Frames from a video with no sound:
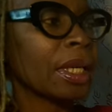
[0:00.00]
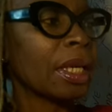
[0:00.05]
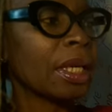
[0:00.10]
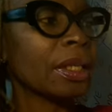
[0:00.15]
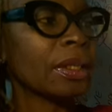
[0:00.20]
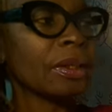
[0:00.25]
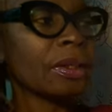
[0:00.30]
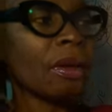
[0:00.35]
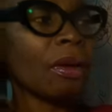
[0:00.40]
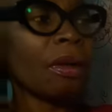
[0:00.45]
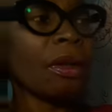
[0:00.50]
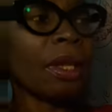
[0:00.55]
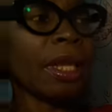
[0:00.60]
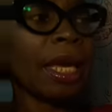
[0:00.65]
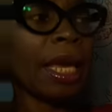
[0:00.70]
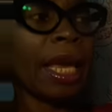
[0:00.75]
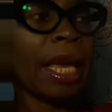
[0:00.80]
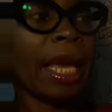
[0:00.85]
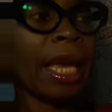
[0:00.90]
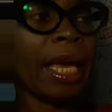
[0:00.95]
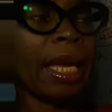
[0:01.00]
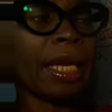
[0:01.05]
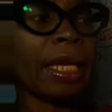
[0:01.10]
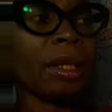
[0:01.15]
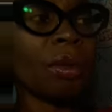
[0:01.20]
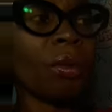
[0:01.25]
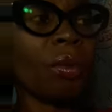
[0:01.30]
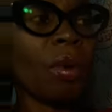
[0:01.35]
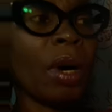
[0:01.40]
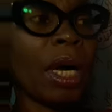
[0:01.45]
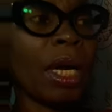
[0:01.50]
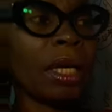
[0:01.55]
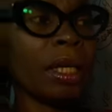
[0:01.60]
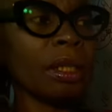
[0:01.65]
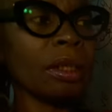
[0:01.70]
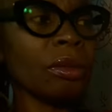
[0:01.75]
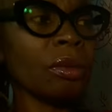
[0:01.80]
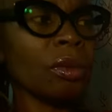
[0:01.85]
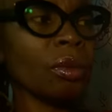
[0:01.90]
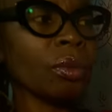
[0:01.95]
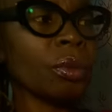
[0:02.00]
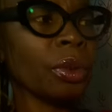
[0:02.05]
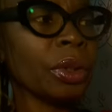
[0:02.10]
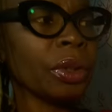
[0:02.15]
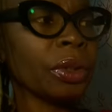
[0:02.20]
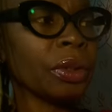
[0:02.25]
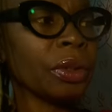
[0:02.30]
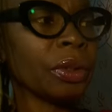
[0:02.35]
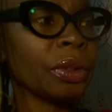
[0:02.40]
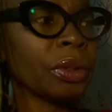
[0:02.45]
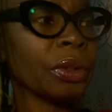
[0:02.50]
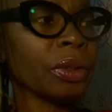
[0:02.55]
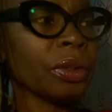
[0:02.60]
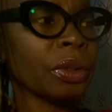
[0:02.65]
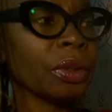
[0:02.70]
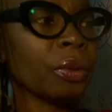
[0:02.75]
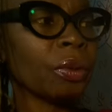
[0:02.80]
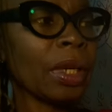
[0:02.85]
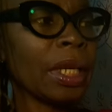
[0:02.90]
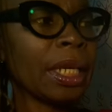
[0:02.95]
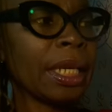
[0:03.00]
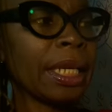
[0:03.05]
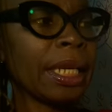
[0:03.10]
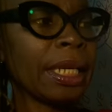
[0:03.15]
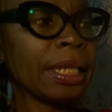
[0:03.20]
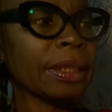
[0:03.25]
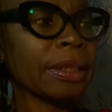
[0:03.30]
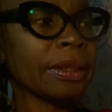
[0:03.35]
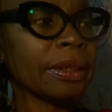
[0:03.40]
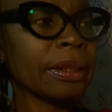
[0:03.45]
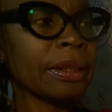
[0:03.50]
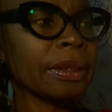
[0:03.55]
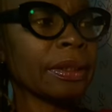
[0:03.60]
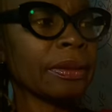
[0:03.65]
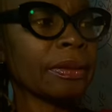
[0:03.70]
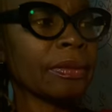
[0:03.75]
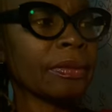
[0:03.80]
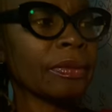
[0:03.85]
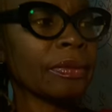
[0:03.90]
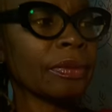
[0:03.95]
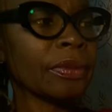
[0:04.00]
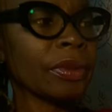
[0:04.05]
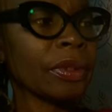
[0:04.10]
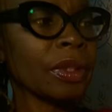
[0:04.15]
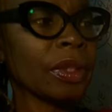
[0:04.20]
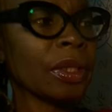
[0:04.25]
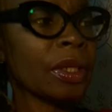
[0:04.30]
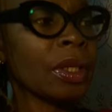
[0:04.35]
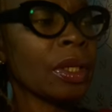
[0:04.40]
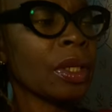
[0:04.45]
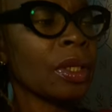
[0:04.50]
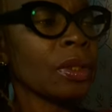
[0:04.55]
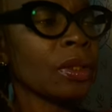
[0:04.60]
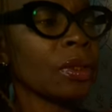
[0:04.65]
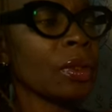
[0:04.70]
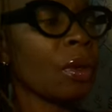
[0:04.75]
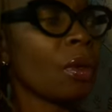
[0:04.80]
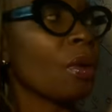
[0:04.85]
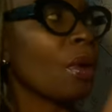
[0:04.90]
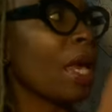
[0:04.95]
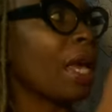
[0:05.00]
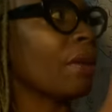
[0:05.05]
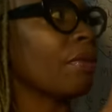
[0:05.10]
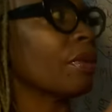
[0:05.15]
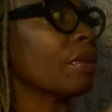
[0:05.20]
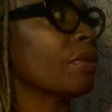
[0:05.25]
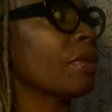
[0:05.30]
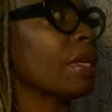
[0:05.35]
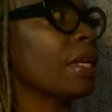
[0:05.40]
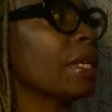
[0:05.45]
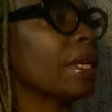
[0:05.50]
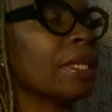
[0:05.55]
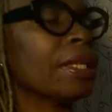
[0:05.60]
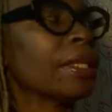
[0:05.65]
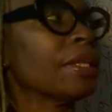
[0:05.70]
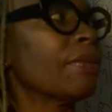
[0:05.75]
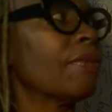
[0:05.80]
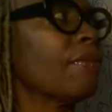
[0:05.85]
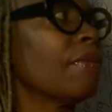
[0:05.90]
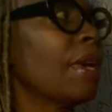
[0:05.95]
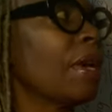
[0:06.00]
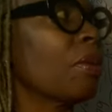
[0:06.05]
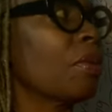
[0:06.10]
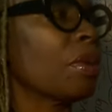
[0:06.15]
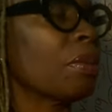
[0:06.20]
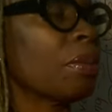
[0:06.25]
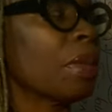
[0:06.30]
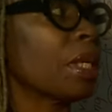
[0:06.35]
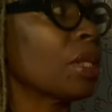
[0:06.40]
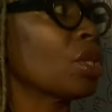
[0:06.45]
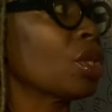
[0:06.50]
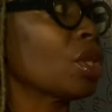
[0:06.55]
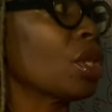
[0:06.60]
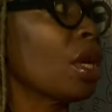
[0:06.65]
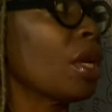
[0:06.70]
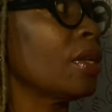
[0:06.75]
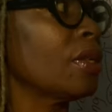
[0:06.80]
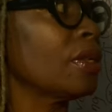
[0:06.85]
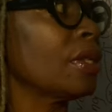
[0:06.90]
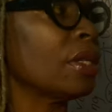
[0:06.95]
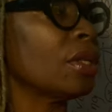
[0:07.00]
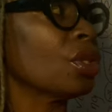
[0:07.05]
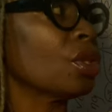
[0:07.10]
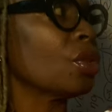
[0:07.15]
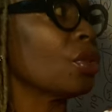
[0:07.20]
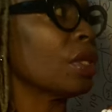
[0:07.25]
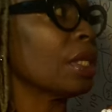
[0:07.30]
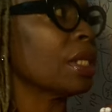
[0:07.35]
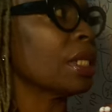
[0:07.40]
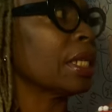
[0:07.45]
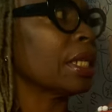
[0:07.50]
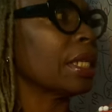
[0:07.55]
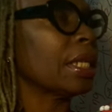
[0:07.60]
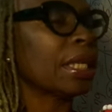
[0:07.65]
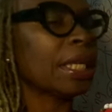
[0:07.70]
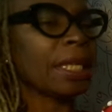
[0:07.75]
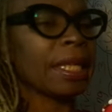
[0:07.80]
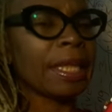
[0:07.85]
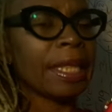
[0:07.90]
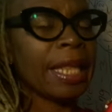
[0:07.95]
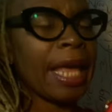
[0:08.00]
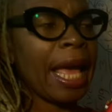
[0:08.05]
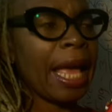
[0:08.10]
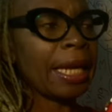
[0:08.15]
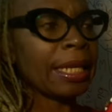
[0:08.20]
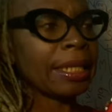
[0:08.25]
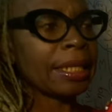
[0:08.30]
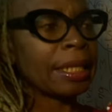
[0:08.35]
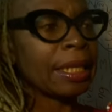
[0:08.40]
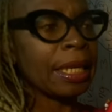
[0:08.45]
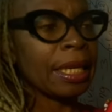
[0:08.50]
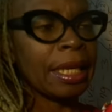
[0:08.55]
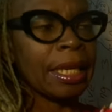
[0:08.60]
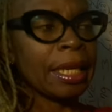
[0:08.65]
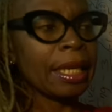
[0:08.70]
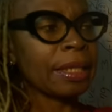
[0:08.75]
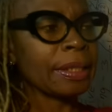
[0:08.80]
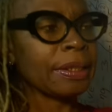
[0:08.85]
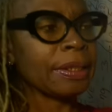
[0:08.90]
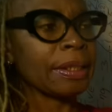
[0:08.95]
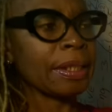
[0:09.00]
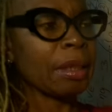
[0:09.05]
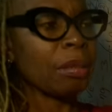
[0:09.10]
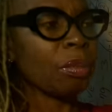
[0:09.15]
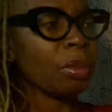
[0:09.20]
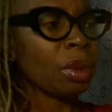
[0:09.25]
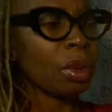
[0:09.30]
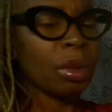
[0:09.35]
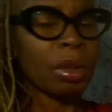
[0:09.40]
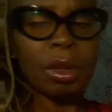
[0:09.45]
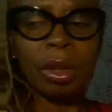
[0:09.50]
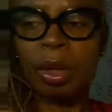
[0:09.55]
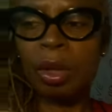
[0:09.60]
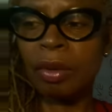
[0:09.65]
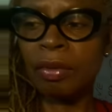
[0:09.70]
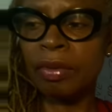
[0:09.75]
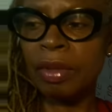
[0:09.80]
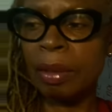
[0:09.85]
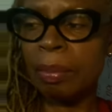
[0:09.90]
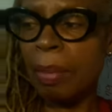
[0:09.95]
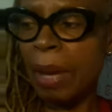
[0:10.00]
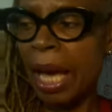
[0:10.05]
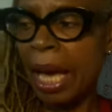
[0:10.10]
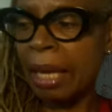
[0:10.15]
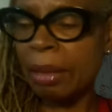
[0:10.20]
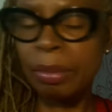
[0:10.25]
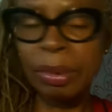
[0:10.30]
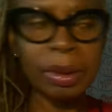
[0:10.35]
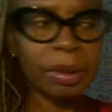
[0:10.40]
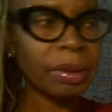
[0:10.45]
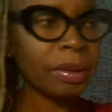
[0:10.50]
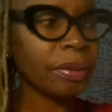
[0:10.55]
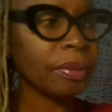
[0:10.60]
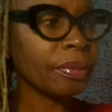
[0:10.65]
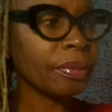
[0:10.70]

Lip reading: It's all here in one word, one letter. So everything is very much concentrated in that symbol of the Bible.